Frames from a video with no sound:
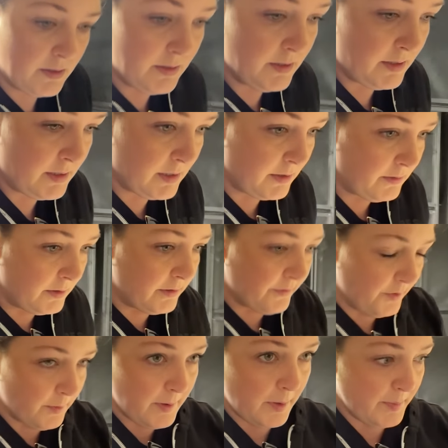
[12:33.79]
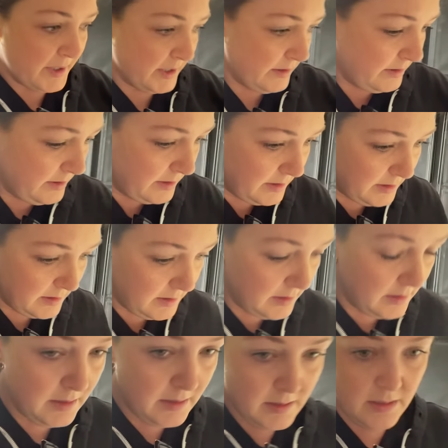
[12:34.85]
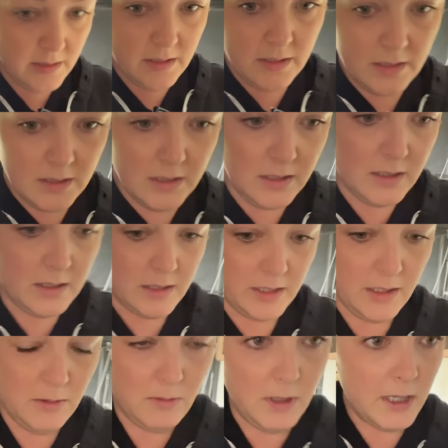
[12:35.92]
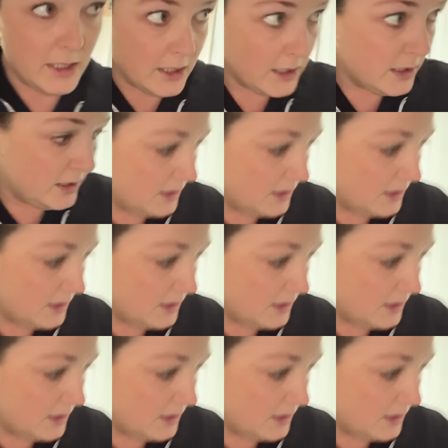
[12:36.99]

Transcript: so overwhelming. I hear water.